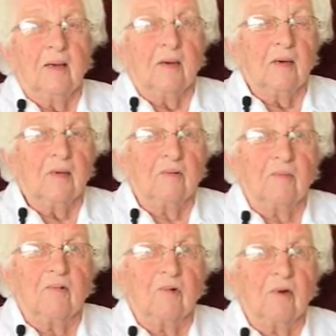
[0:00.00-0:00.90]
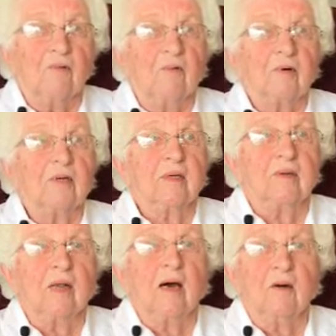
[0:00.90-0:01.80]
Well, from 44 till
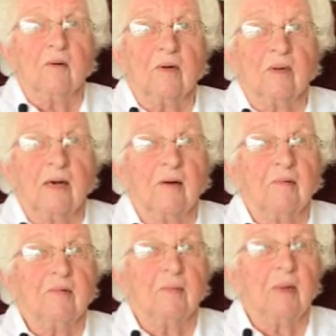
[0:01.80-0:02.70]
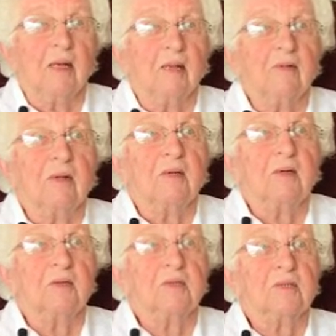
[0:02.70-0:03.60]
now, or however many
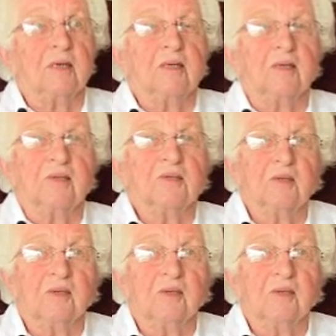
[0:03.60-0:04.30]
years that is.